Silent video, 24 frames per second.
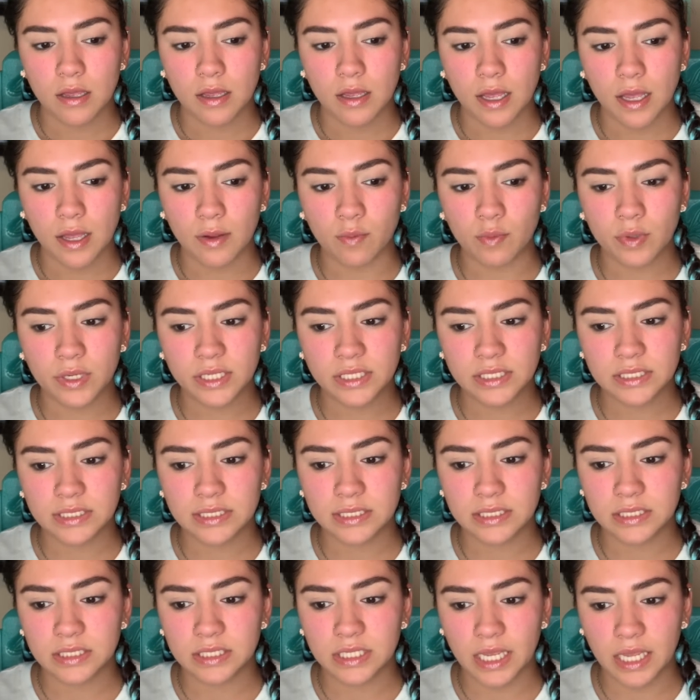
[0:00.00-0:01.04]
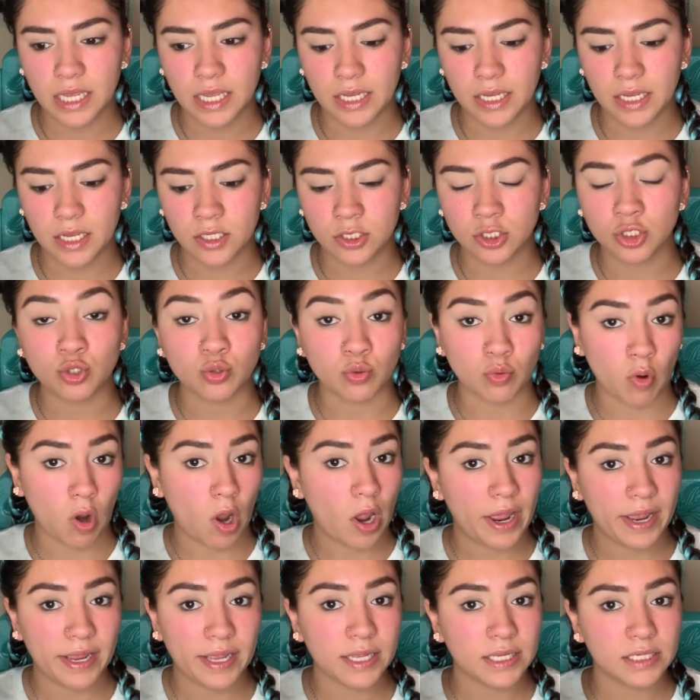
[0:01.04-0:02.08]
I wouldn't say dry.
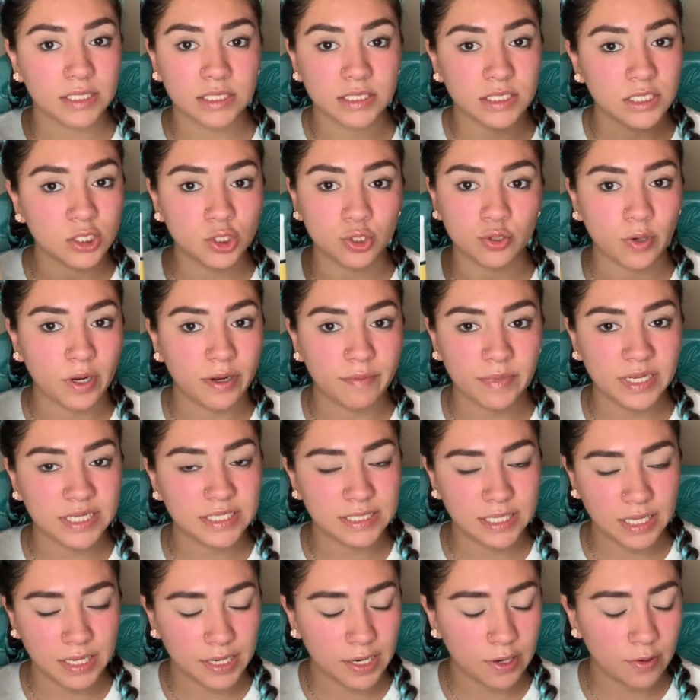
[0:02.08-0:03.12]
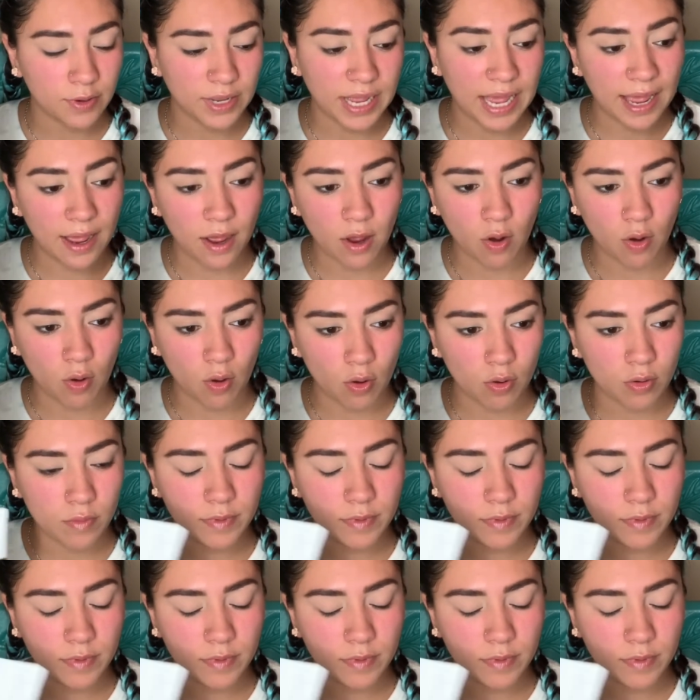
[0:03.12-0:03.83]
It doesn't dry my skin out at all.